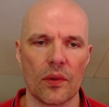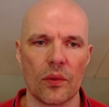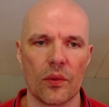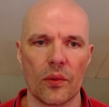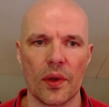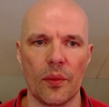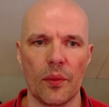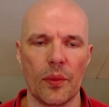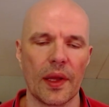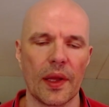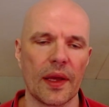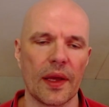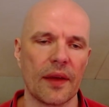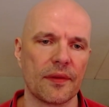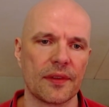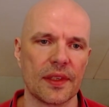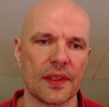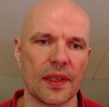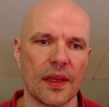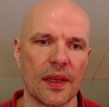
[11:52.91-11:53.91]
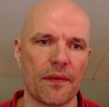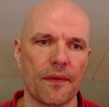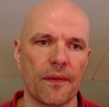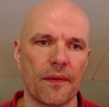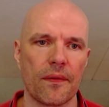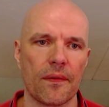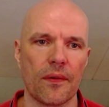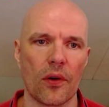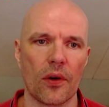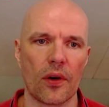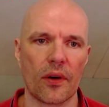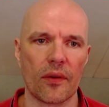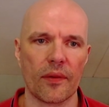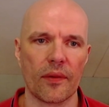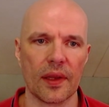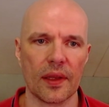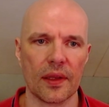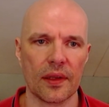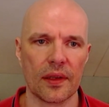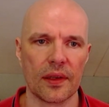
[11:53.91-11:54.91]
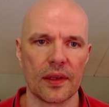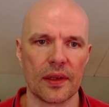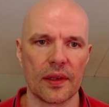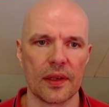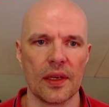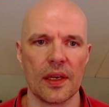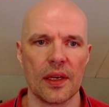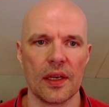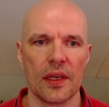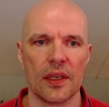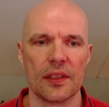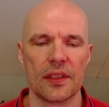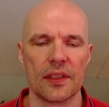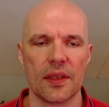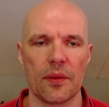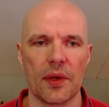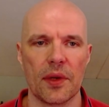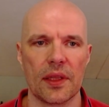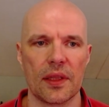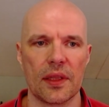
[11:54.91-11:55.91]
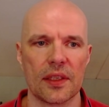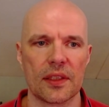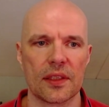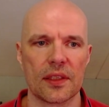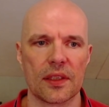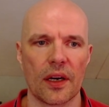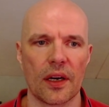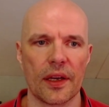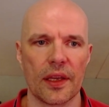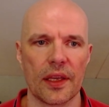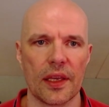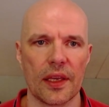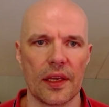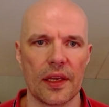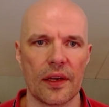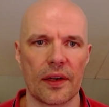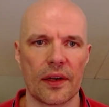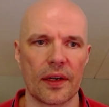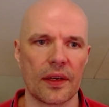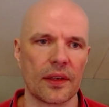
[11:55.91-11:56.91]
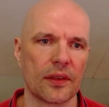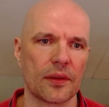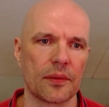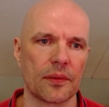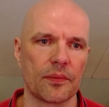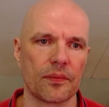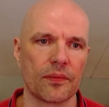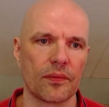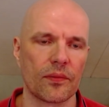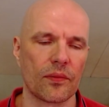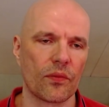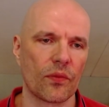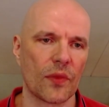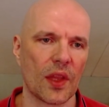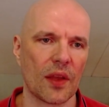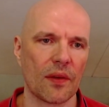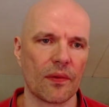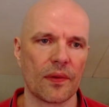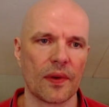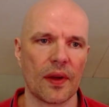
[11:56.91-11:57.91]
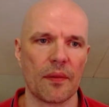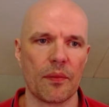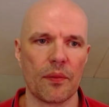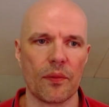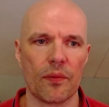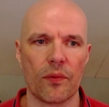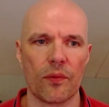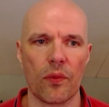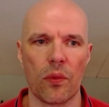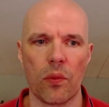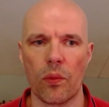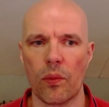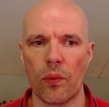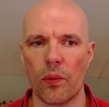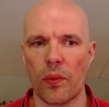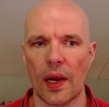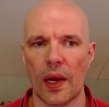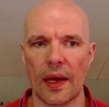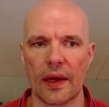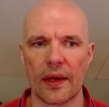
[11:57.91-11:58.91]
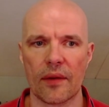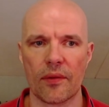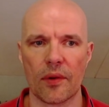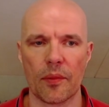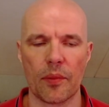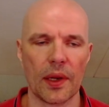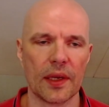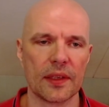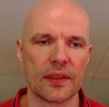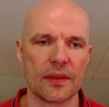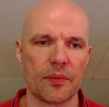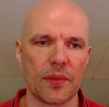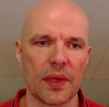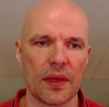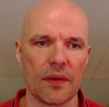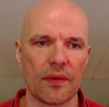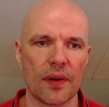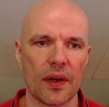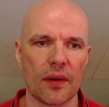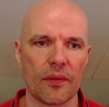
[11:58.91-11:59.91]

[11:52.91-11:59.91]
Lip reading: We'll play f4, we'll cement this guy here, and if black ever plays b5,